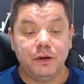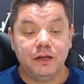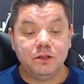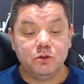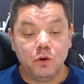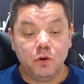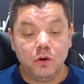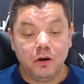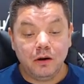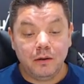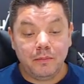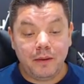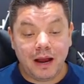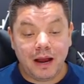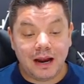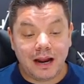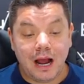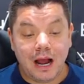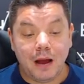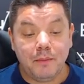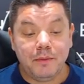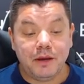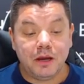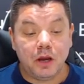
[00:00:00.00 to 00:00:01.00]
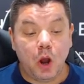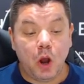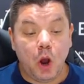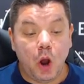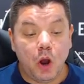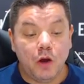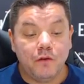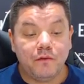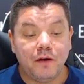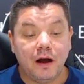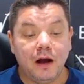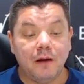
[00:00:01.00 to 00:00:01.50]
is we're talking about coming
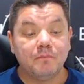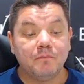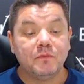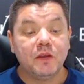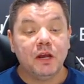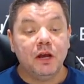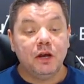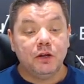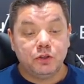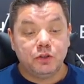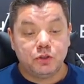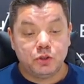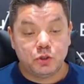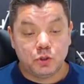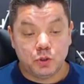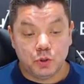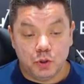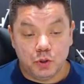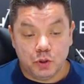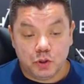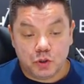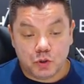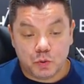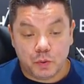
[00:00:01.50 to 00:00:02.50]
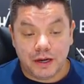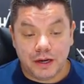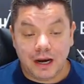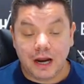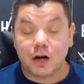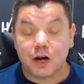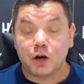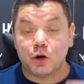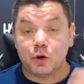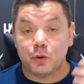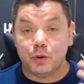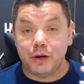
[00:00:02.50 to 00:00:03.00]
over to
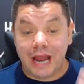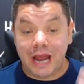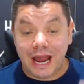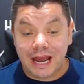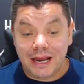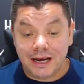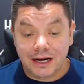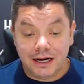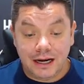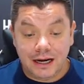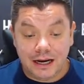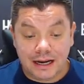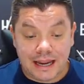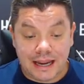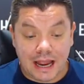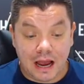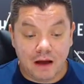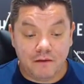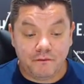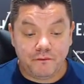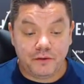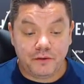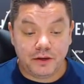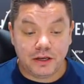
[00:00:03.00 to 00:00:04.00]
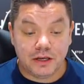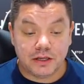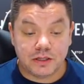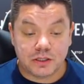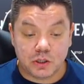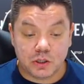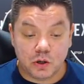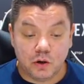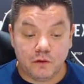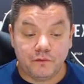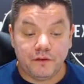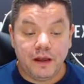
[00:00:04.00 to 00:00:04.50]
Twitter, create an account for
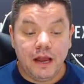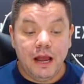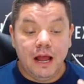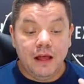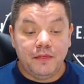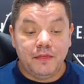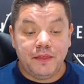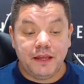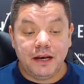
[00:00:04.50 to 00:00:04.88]
yourself.